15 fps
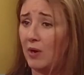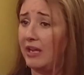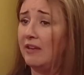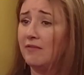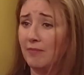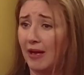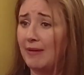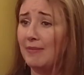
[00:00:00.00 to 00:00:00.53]

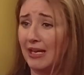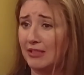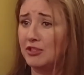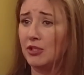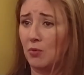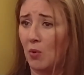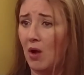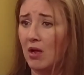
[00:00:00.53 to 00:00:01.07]
wave my
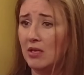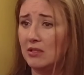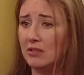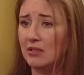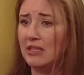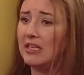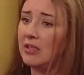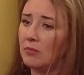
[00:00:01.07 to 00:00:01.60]
magic
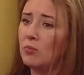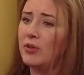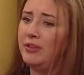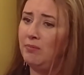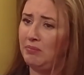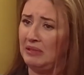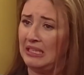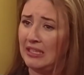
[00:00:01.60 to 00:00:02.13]
wand, it would
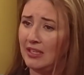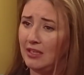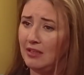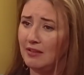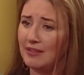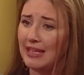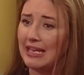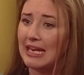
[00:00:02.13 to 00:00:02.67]

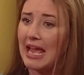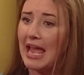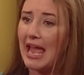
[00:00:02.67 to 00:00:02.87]
be that